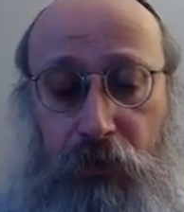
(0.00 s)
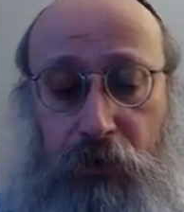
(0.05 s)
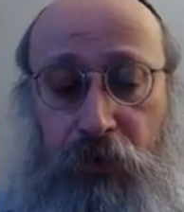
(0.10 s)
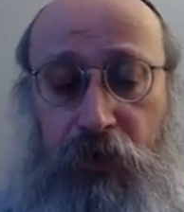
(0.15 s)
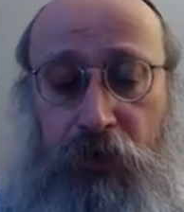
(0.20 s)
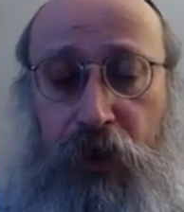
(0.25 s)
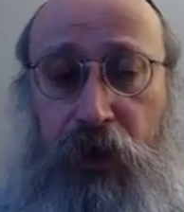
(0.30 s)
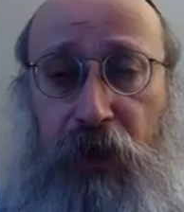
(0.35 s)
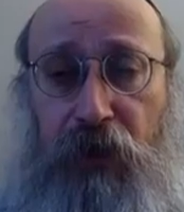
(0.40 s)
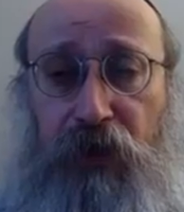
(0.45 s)

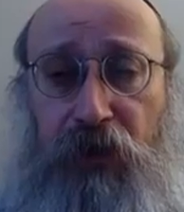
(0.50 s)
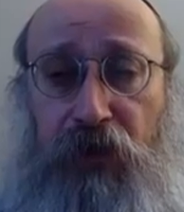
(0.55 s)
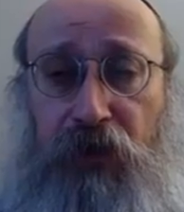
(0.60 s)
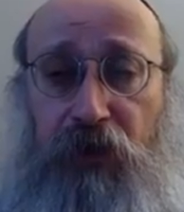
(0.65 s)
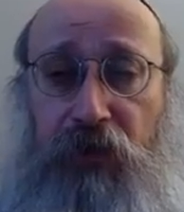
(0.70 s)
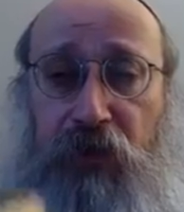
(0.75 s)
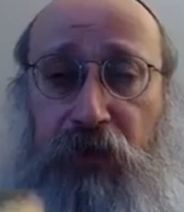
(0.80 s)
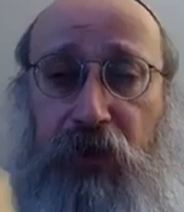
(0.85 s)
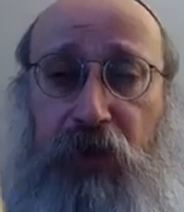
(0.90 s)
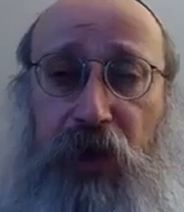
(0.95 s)

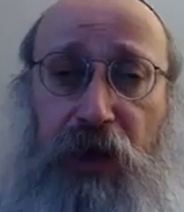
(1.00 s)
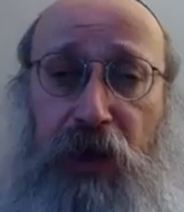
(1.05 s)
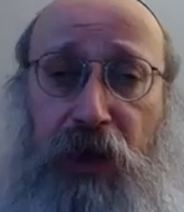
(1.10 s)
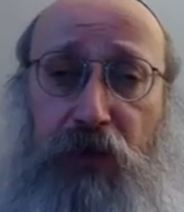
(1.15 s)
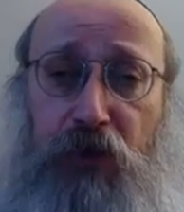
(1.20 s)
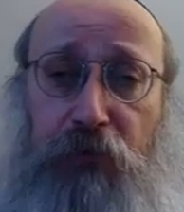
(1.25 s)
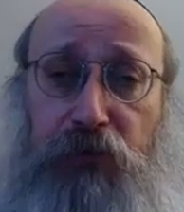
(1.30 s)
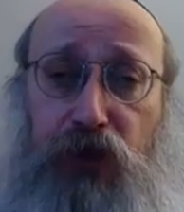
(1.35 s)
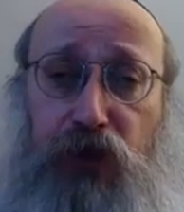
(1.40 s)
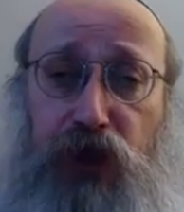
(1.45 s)
this kind
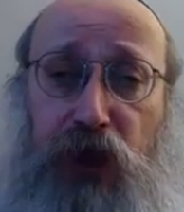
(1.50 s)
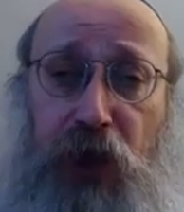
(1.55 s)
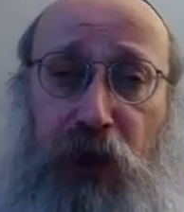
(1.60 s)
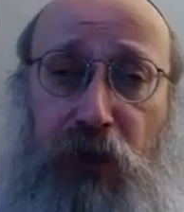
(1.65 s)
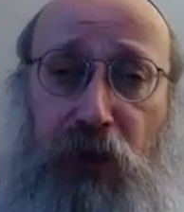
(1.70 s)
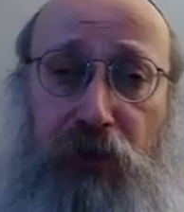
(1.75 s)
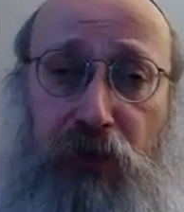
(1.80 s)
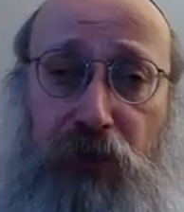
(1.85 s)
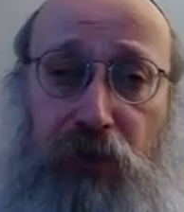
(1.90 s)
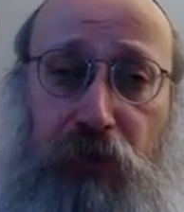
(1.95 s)
of
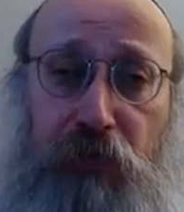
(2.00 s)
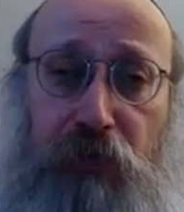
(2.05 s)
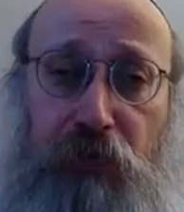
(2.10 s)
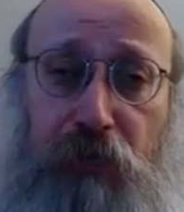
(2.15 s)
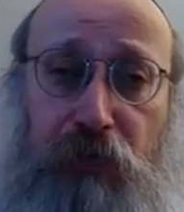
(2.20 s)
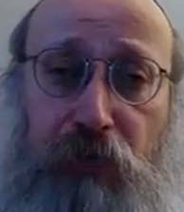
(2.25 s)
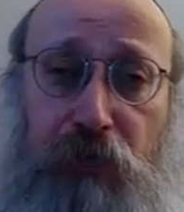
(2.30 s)
chart